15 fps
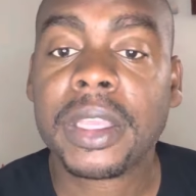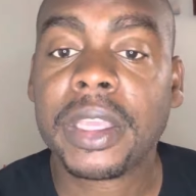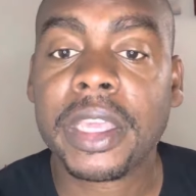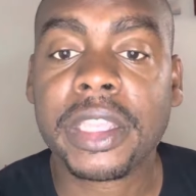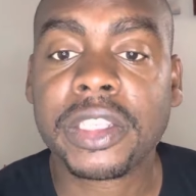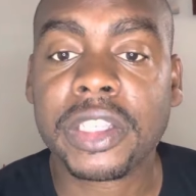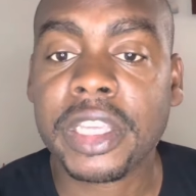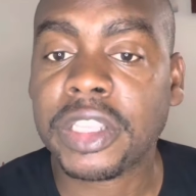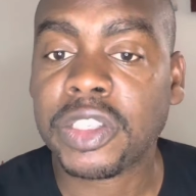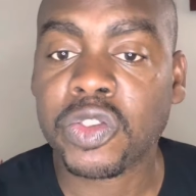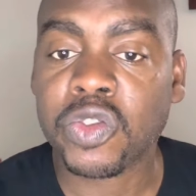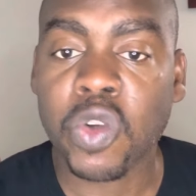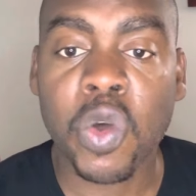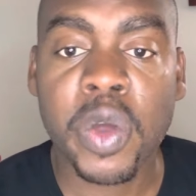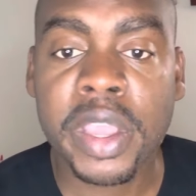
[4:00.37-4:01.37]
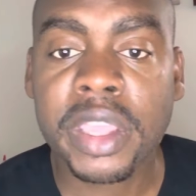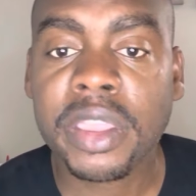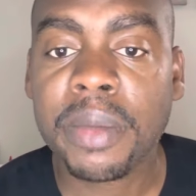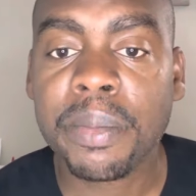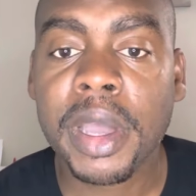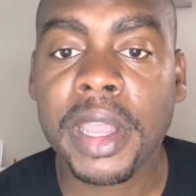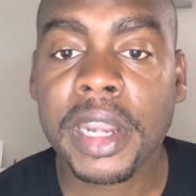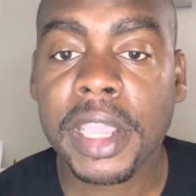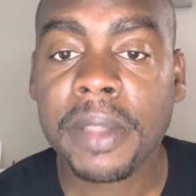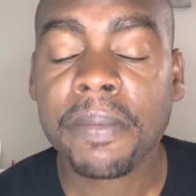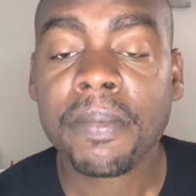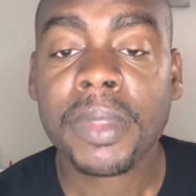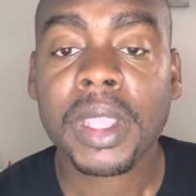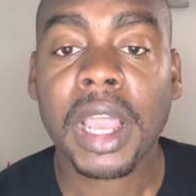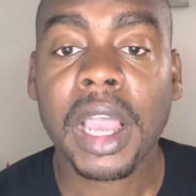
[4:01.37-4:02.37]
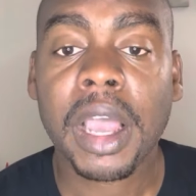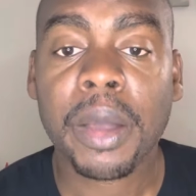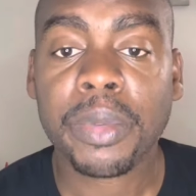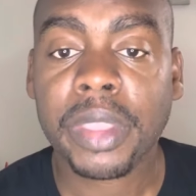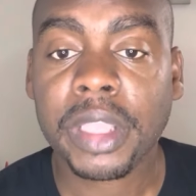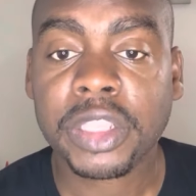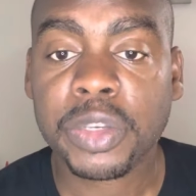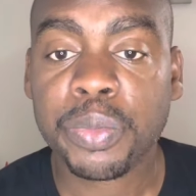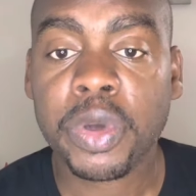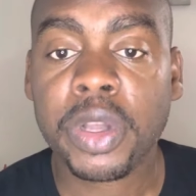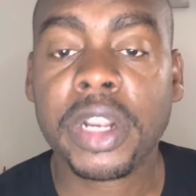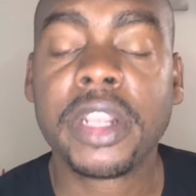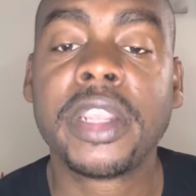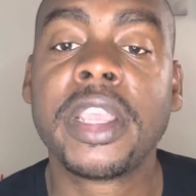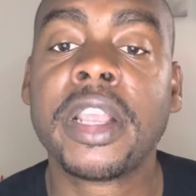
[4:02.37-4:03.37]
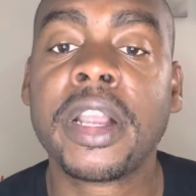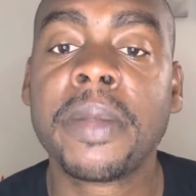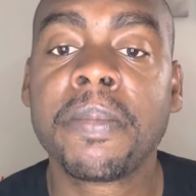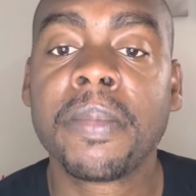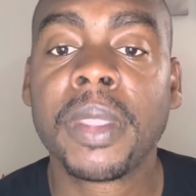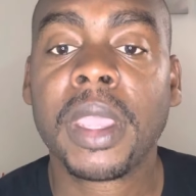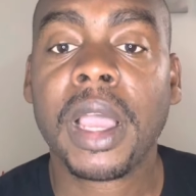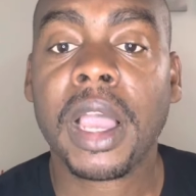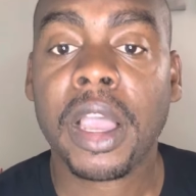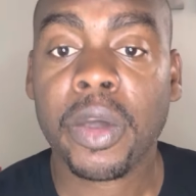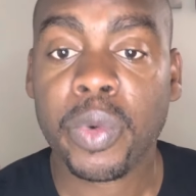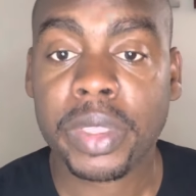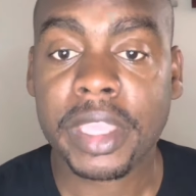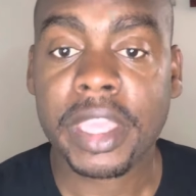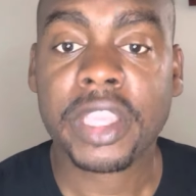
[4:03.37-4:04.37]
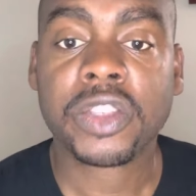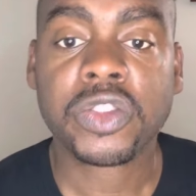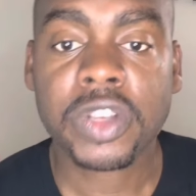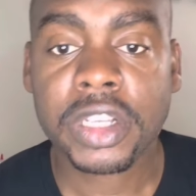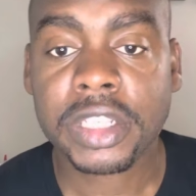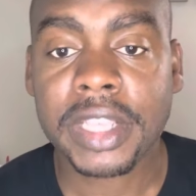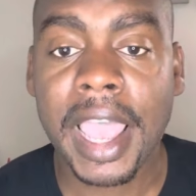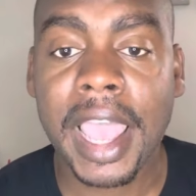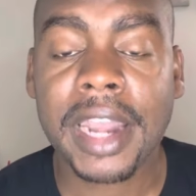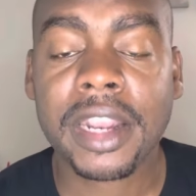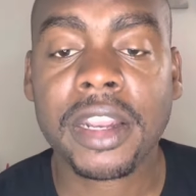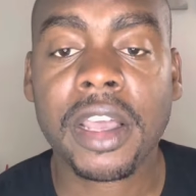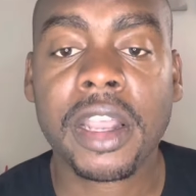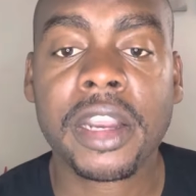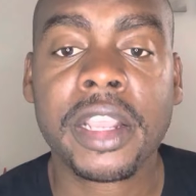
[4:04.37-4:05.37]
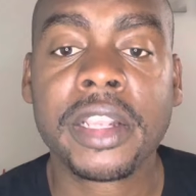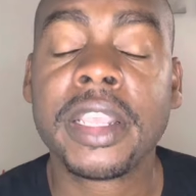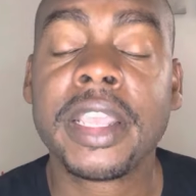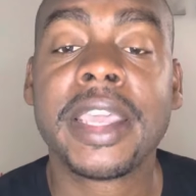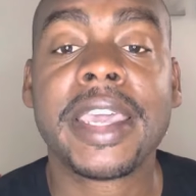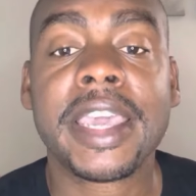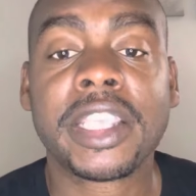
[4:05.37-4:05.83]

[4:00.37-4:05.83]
It's it's growing the money uh, that you put in there uh, with interest added on it.